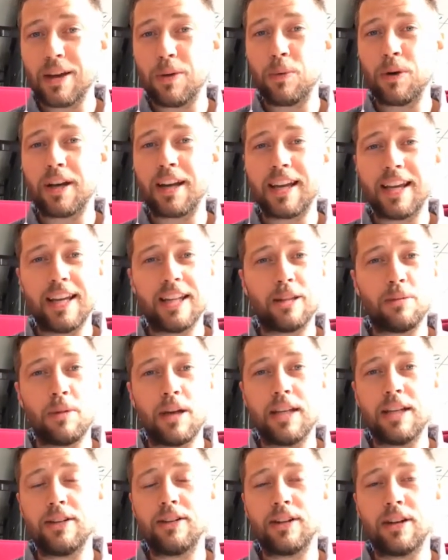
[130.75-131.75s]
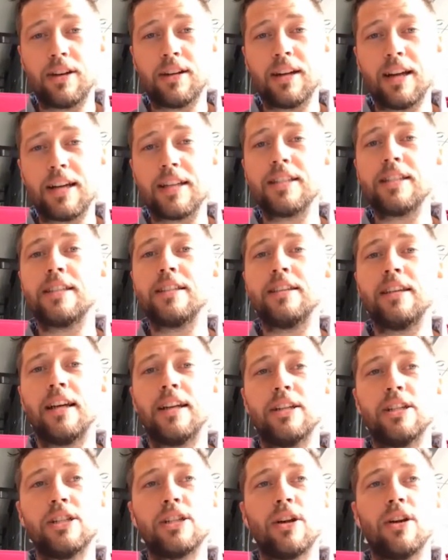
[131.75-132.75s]
we're going to hit the media and go nuts
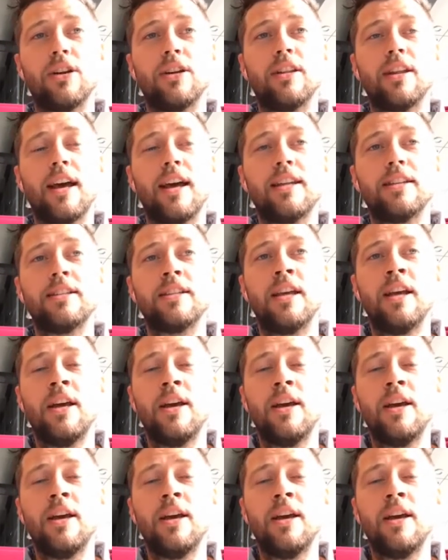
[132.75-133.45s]
and show that